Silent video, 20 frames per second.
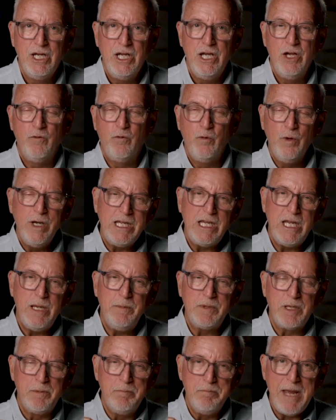If we
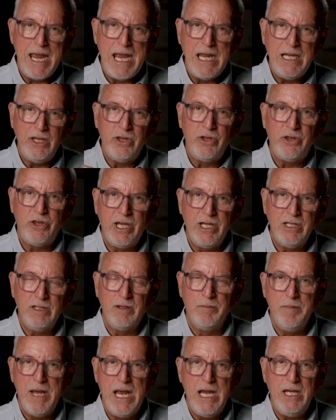keep the main thing the
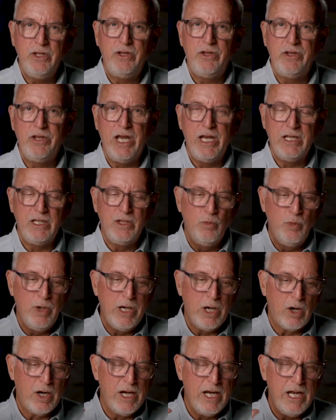main thing, then
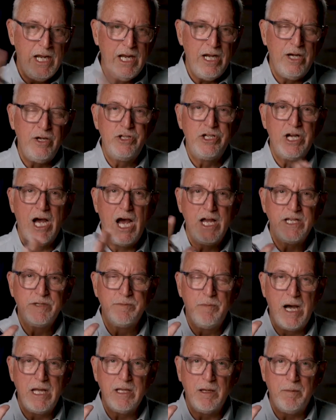we are energized
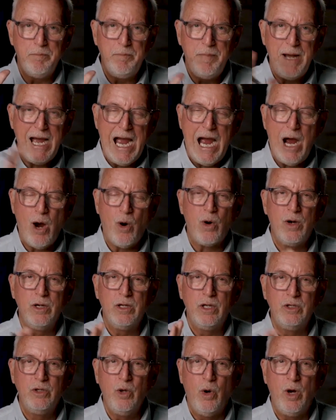by the power and
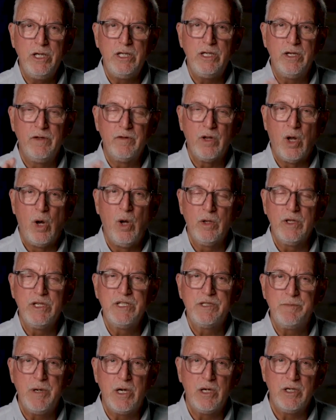anointing of the Holy
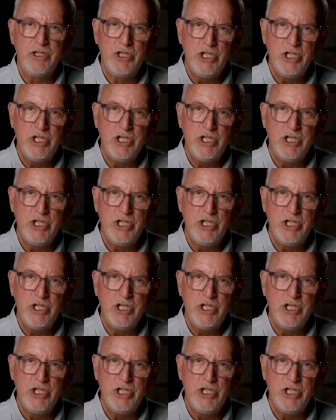Spirit.